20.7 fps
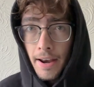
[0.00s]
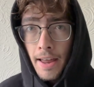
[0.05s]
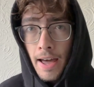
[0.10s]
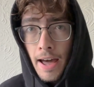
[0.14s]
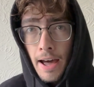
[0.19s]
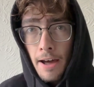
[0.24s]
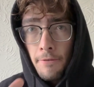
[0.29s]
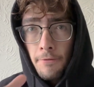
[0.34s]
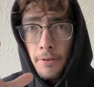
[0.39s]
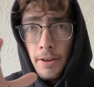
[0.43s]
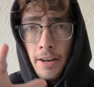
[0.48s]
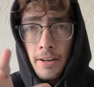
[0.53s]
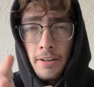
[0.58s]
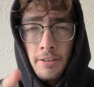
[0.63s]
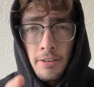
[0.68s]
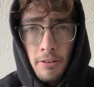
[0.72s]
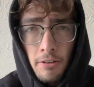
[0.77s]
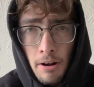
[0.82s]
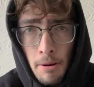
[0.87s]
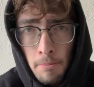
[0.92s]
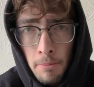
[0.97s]
have
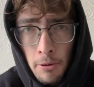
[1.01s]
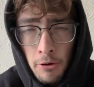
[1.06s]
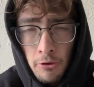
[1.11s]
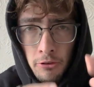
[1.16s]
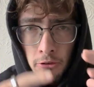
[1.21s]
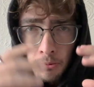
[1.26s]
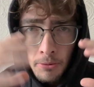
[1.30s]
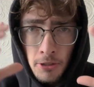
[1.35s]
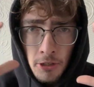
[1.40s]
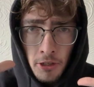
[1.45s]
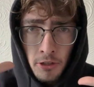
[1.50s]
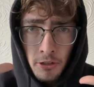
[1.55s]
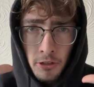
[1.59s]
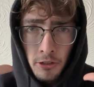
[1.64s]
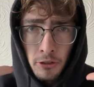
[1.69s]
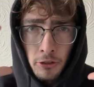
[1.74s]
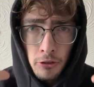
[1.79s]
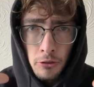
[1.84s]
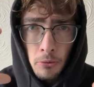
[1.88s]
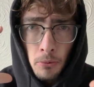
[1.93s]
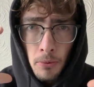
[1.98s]
Instagram posts which are
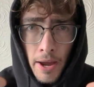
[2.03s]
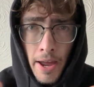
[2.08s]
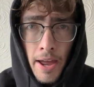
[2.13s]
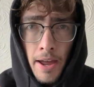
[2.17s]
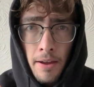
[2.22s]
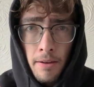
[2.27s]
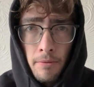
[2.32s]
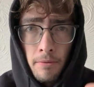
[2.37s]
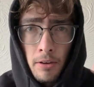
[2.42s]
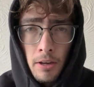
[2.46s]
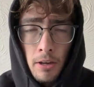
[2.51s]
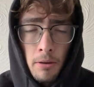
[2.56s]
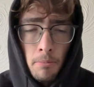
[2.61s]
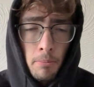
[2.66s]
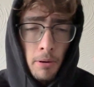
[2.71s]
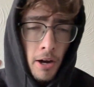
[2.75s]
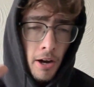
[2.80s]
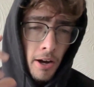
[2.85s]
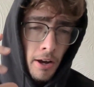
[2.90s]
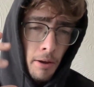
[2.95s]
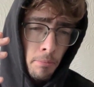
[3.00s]
just square,
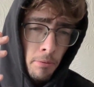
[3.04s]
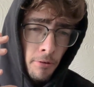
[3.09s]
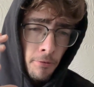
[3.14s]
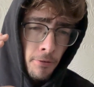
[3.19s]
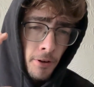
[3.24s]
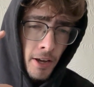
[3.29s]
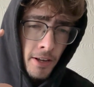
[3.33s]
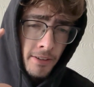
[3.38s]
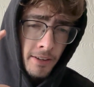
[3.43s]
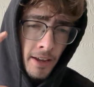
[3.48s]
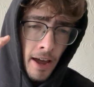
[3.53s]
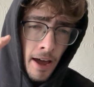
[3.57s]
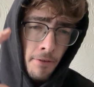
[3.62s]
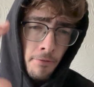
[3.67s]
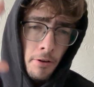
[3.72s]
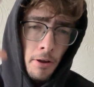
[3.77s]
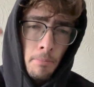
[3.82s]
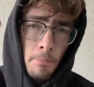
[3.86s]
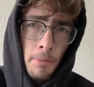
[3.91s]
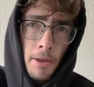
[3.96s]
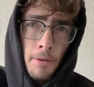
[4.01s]
but I prefer to have
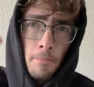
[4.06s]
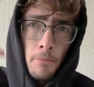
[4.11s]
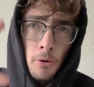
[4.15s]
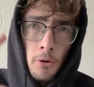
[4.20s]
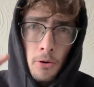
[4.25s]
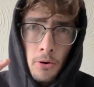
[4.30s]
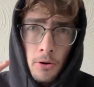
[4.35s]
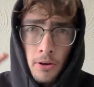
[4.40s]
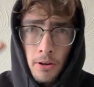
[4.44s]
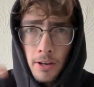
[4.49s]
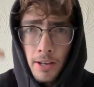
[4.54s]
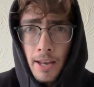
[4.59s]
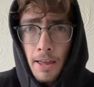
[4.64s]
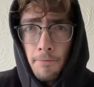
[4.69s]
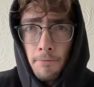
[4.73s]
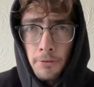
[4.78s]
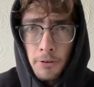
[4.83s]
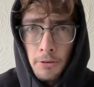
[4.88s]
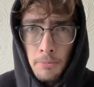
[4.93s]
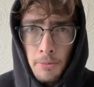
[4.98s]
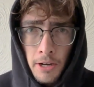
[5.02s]
a bit more
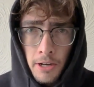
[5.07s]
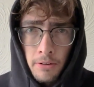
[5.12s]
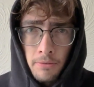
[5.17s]
length to mine.